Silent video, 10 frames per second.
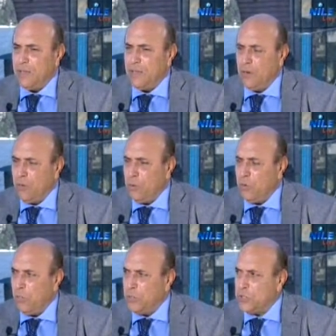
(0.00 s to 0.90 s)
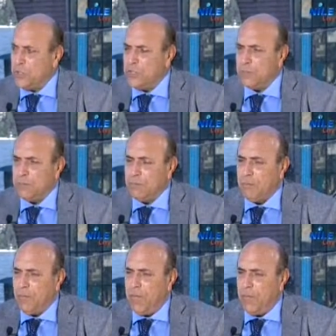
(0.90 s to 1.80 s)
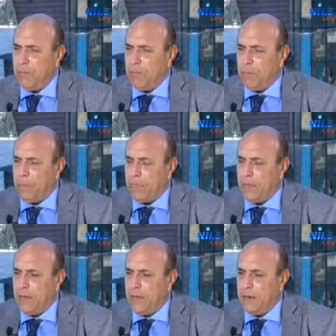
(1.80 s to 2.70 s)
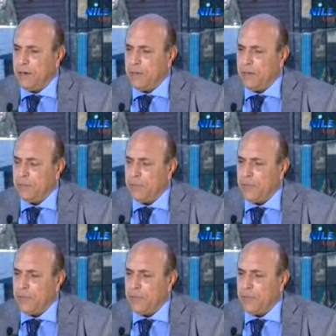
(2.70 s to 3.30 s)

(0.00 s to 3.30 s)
the law which is uh, uh,